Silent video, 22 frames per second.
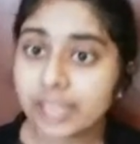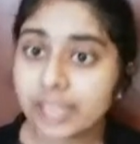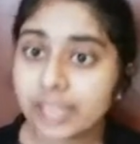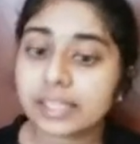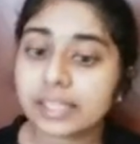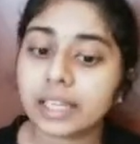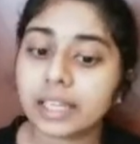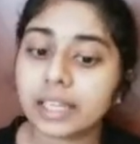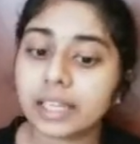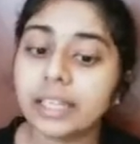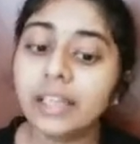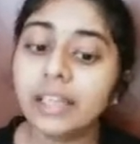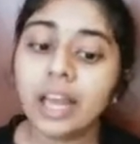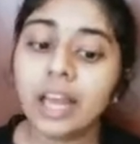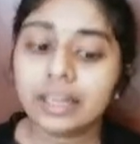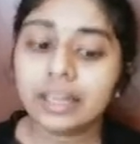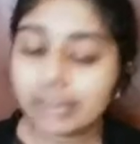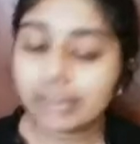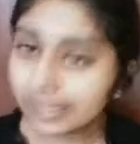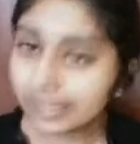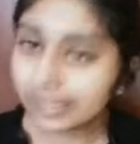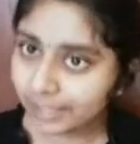in
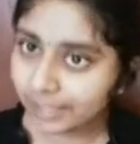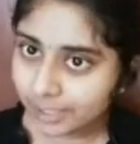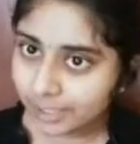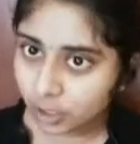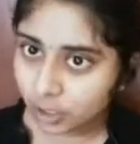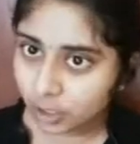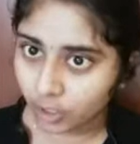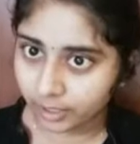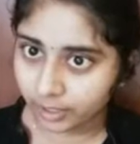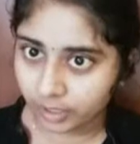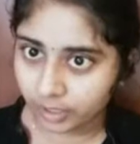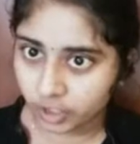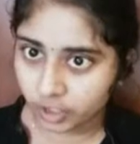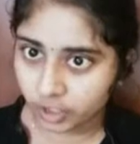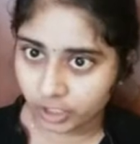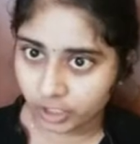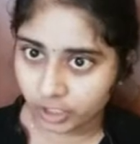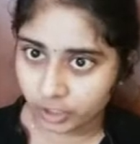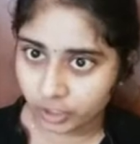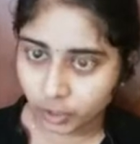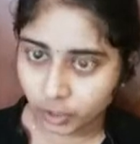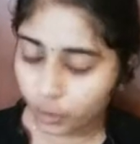London Stock Exchange,
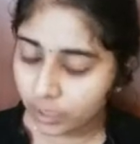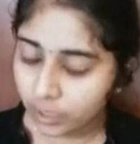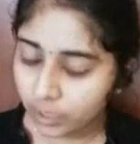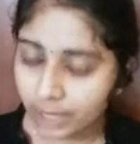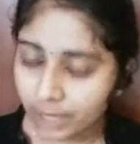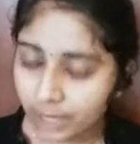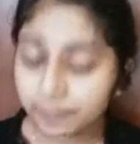okay,